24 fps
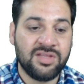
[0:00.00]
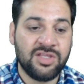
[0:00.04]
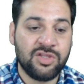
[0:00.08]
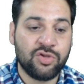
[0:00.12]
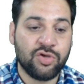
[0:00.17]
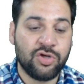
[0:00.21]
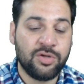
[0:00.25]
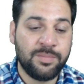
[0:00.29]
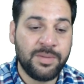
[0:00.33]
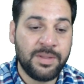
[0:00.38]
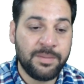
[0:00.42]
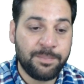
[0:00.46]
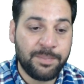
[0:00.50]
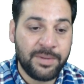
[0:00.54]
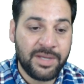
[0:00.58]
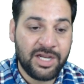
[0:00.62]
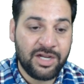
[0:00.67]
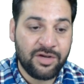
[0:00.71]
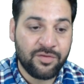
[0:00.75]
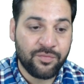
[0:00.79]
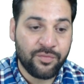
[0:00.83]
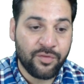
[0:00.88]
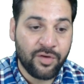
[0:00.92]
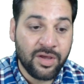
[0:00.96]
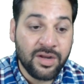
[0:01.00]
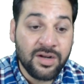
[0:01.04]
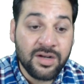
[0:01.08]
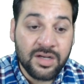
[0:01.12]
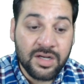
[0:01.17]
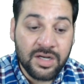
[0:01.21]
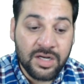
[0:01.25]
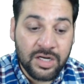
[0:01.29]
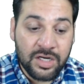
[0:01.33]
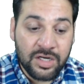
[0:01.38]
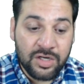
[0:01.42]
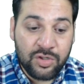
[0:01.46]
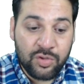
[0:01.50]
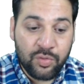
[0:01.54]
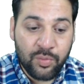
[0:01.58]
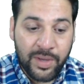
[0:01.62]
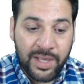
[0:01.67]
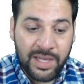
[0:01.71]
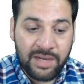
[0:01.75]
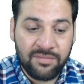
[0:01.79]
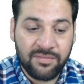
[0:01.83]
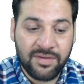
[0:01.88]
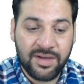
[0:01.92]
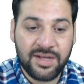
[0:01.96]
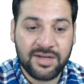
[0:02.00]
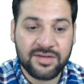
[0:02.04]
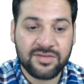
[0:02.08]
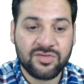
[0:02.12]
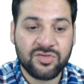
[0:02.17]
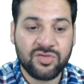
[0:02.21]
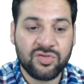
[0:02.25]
He should be paid for 12 hours.